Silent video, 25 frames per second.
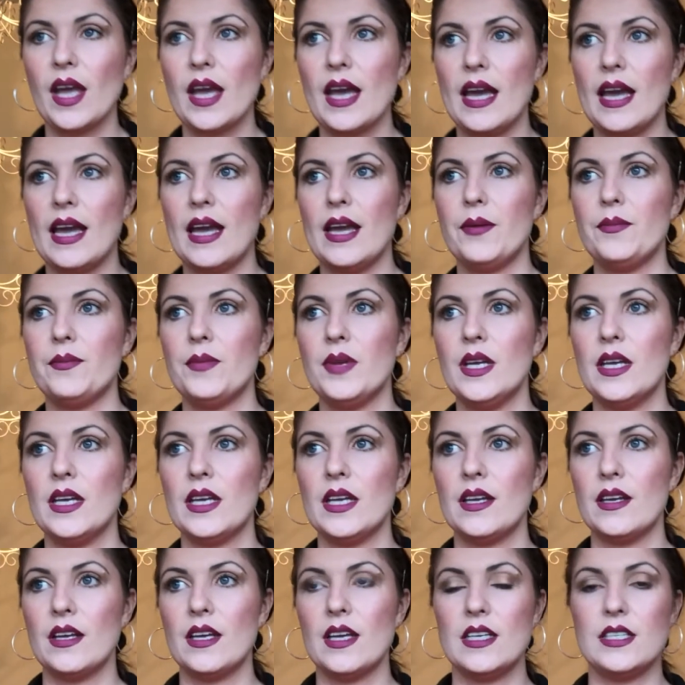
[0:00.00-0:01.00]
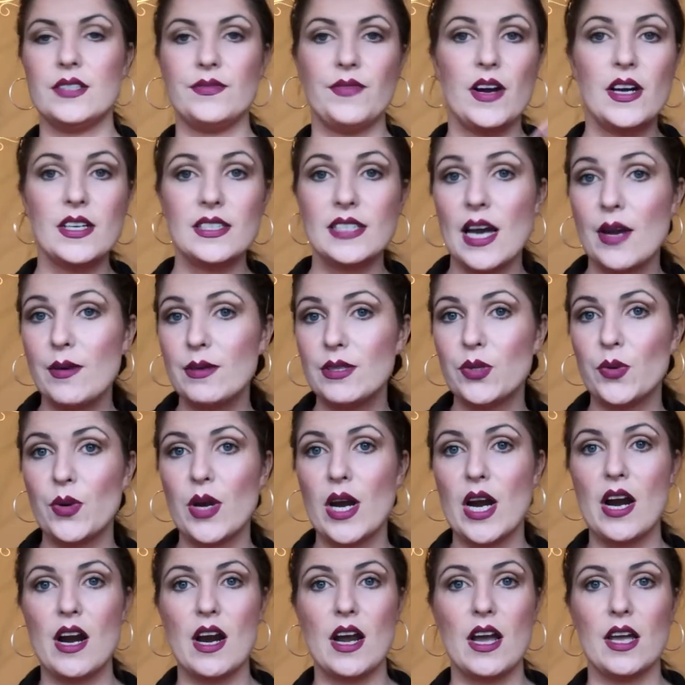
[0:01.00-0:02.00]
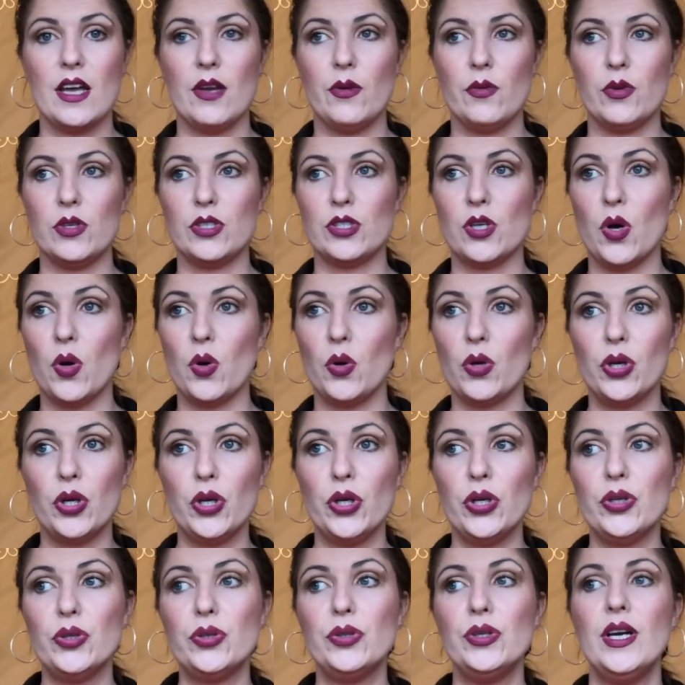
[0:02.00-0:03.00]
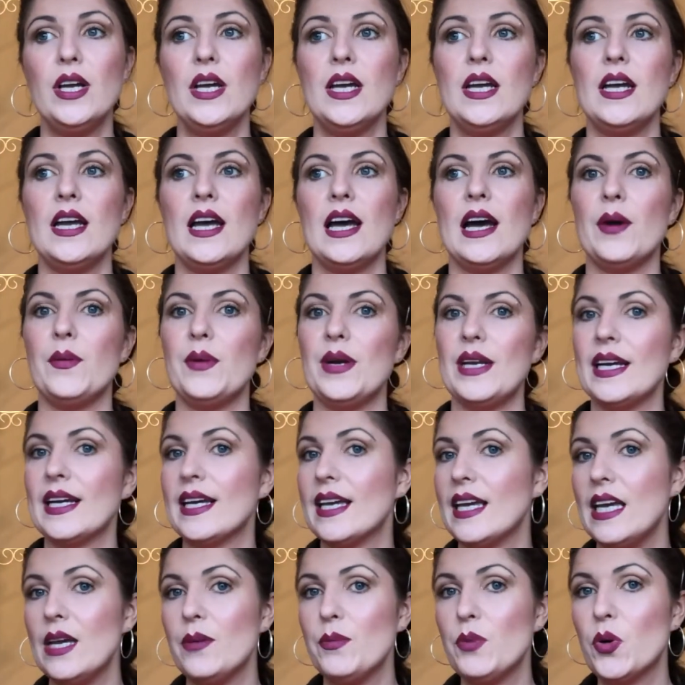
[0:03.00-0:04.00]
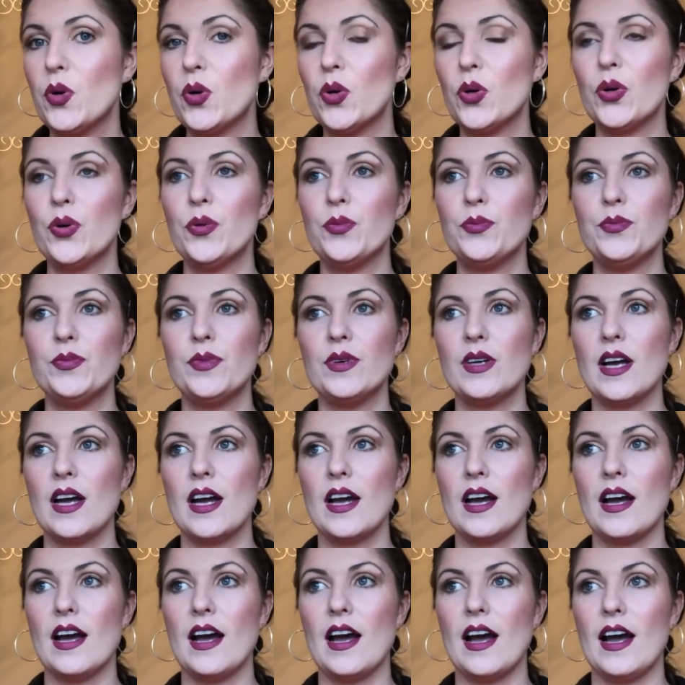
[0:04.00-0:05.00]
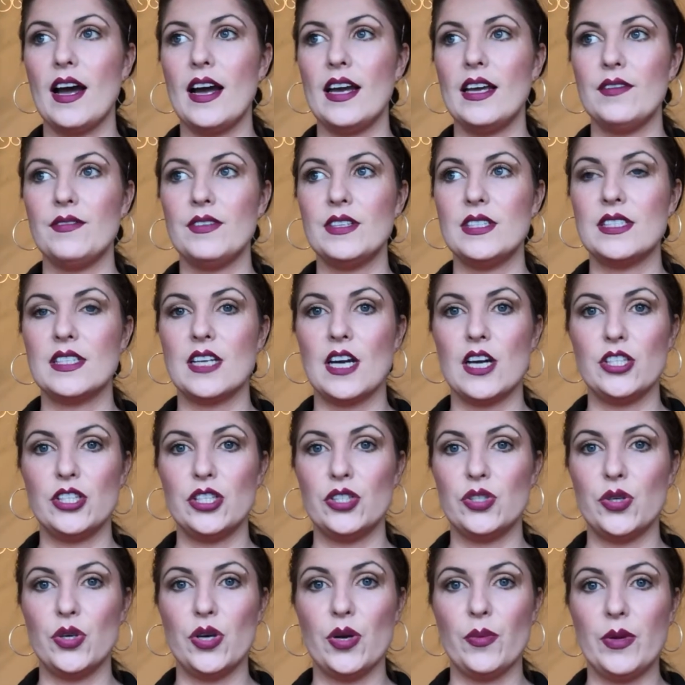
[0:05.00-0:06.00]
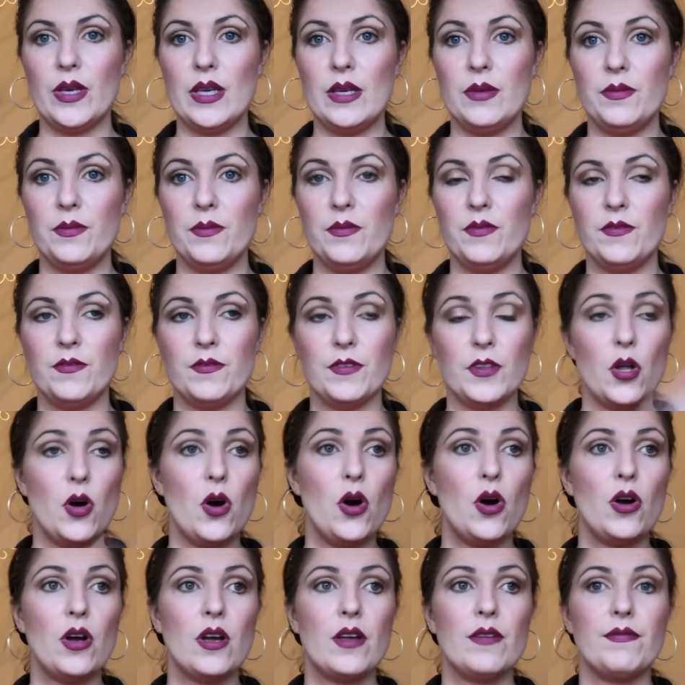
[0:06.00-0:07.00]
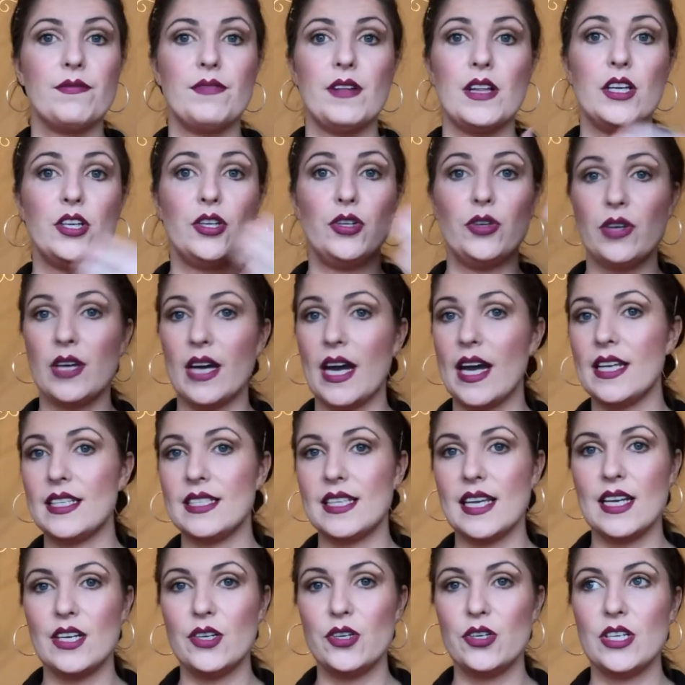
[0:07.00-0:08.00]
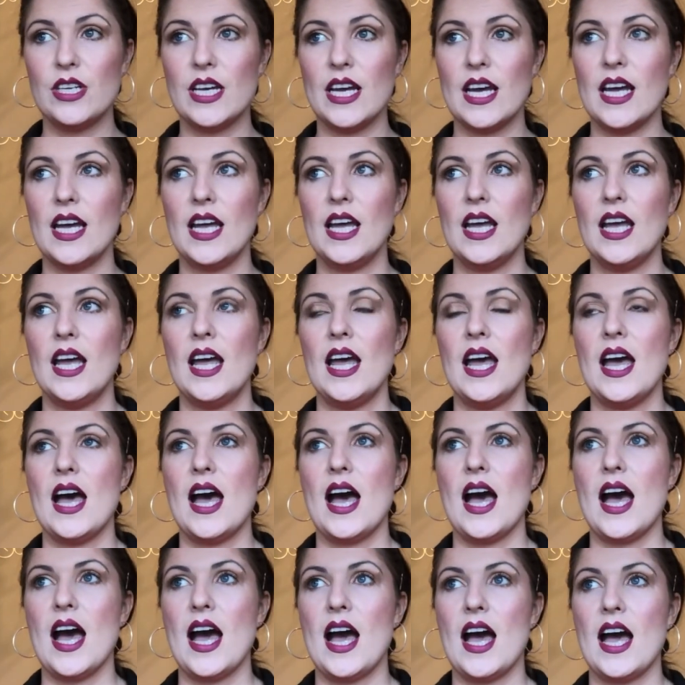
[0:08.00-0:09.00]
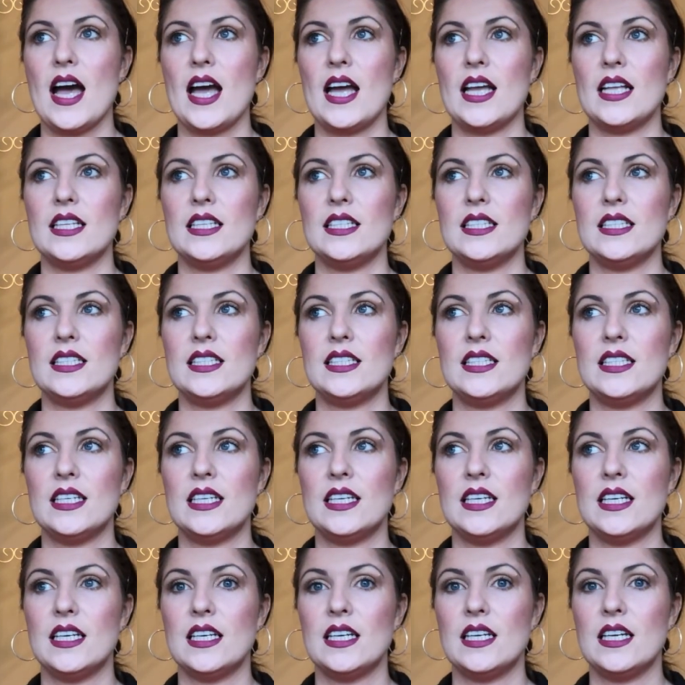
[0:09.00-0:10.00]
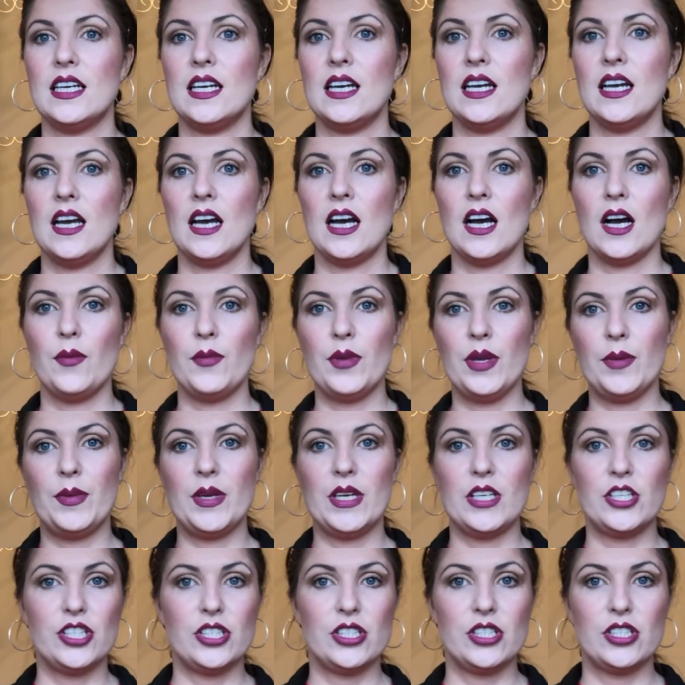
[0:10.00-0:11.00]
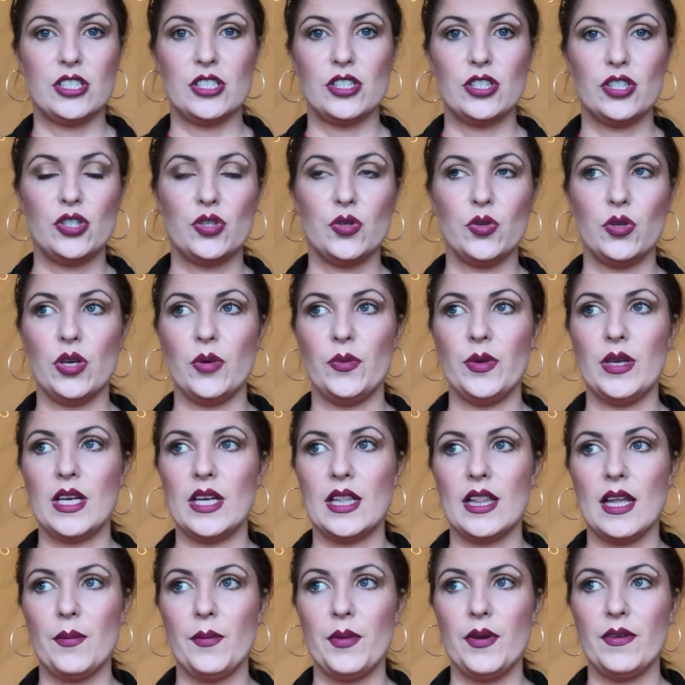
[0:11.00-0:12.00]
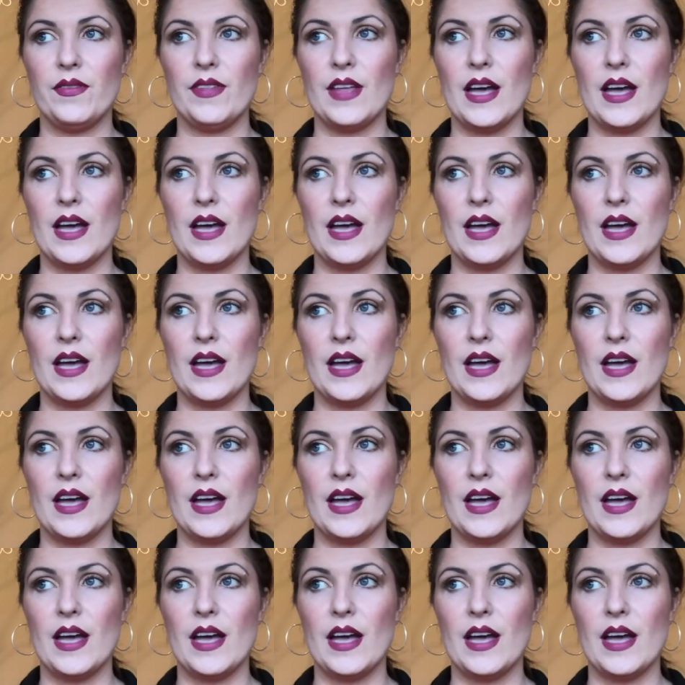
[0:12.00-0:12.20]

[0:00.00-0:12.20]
as far as I was aware, it was all cool. When I came home, I even started to do a wee vlog filling you guys in on it, and I'll maybe just show you a wee clip of